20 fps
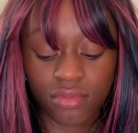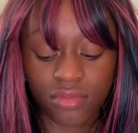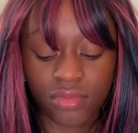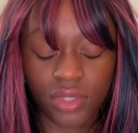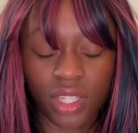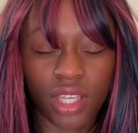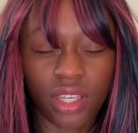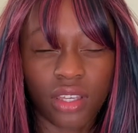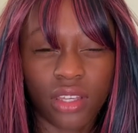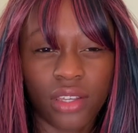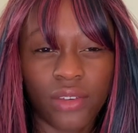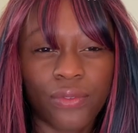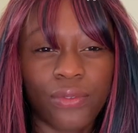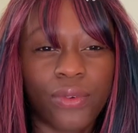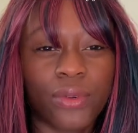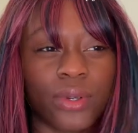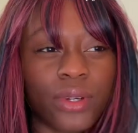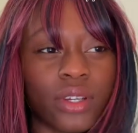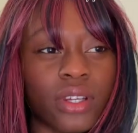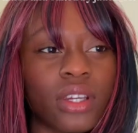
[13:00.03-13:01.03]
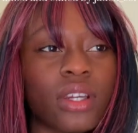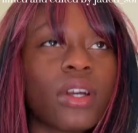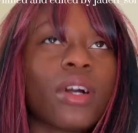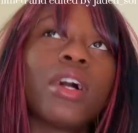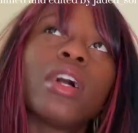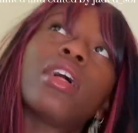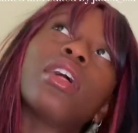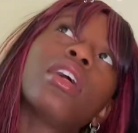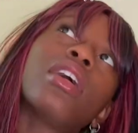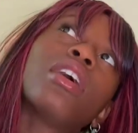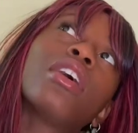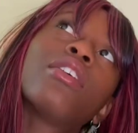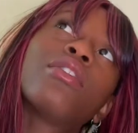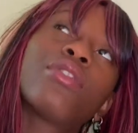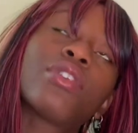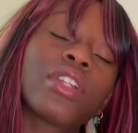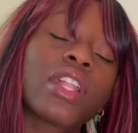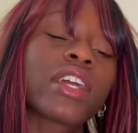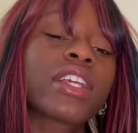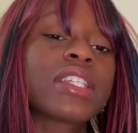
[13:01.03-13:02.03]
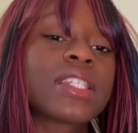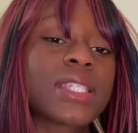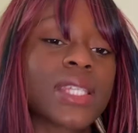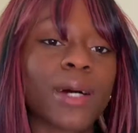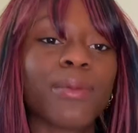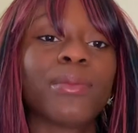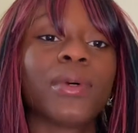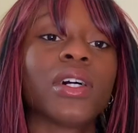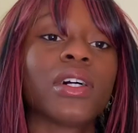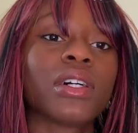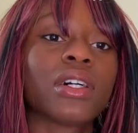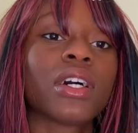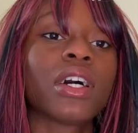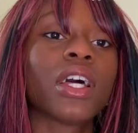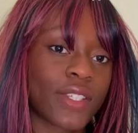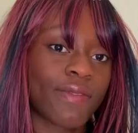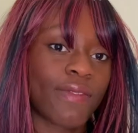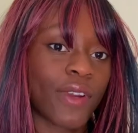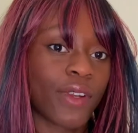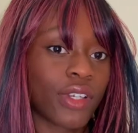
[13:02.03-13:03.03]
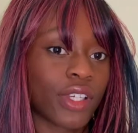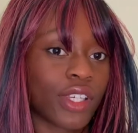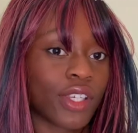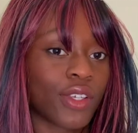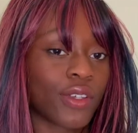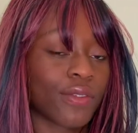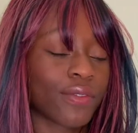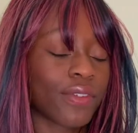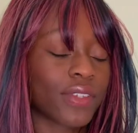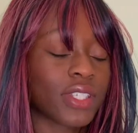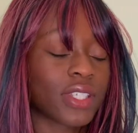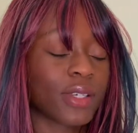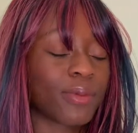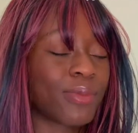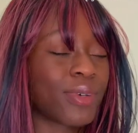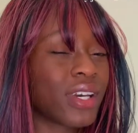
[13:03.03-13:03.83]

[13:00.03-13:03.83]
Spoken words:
like for like summer, very cute for summer,